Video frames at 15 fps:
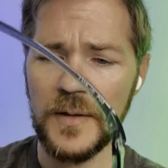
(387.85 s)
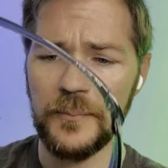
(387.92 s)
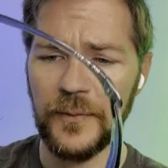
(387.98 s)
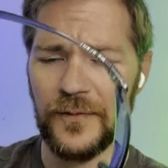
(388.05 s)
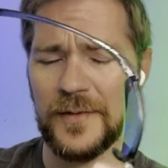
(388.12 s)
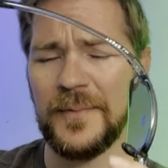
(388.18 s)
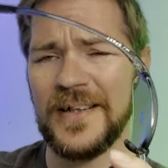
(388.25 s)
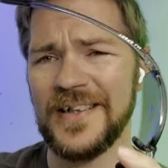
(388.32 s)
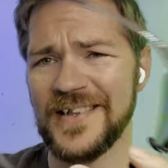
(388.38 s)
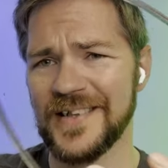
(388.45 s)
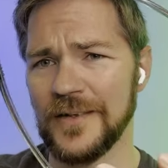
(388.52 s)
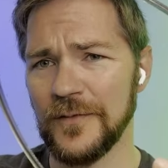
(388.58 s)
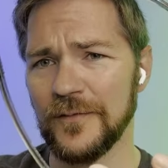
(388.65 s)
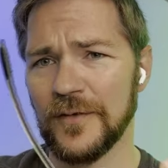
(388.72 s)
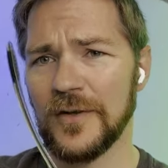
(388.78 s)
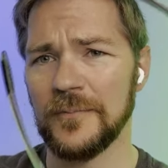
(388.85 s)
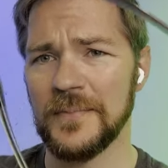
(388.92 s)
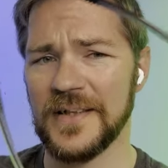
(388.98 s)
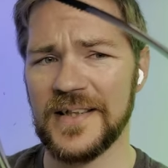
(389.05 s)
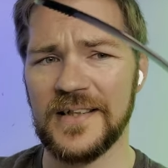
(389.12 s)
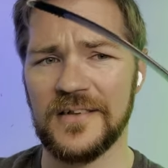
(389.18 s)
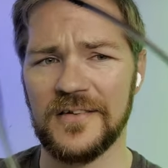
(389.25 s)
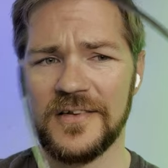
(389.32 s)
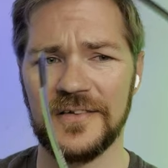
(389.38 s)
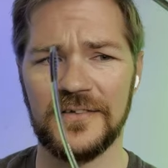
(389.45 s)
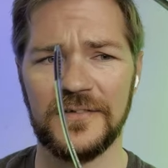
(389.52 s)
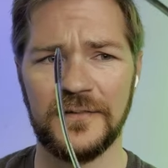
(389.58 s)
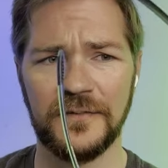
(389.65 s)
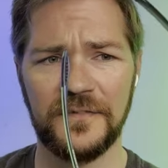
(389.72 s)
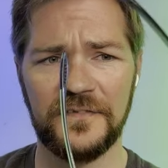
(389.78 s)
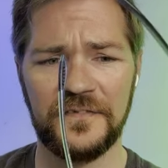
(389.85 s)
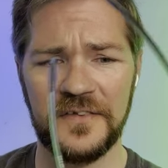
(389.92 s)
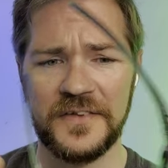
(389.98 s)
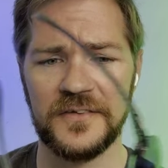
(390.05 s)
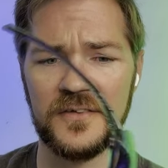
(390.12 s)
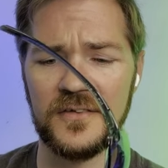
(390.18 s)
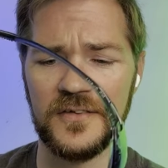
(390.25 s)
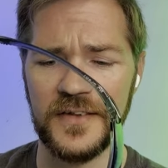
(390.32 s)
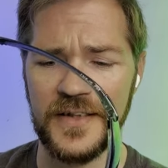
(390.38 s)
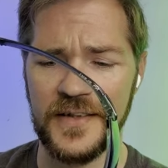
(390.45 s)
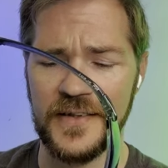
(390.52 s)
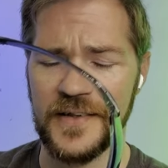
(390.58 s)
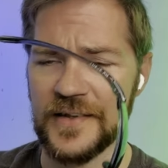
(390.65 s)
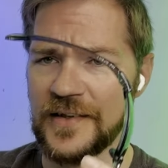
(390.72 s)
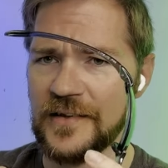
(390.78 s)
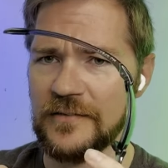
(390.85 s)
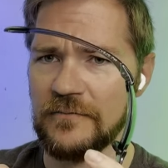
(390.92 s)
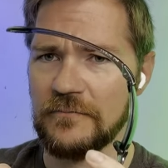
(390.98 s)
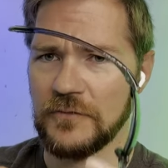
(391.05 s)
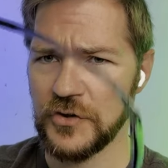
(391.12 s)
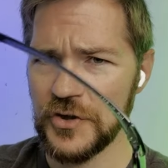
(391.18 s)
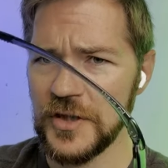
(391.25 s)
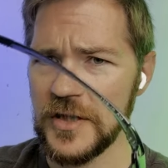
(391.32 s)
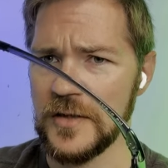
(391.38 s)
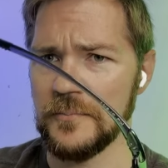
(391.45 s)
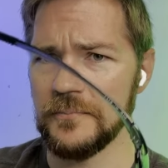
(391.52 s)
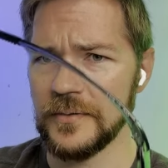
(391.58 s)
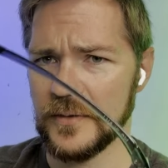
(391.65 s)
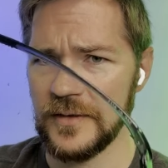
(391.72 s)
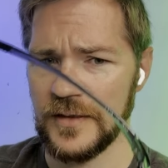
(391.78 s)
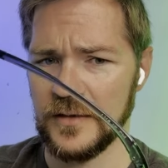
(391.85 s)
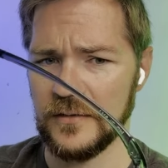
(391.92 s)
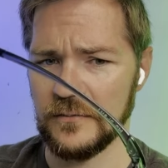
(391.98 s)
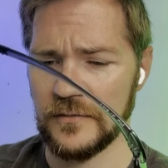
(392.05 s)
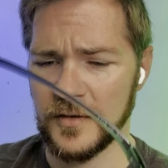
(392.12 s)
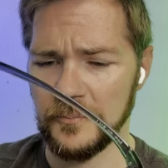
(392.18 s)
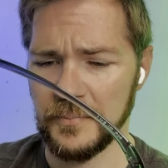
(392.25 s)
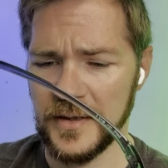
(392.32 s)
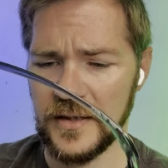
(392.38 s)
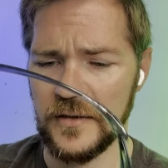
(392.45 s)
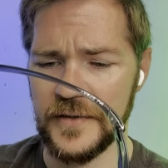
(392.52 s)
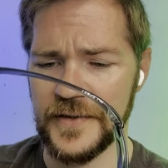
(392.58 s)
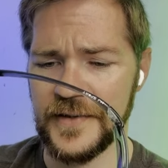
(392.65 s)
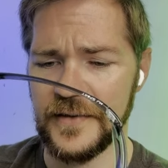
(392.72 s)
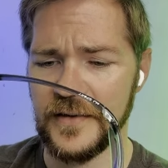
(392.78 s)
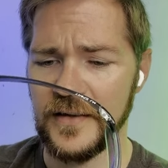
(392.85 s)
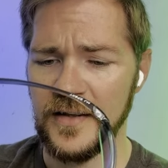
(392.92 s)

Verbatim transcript: But what I mean is the overall material feel is cheap in comparison.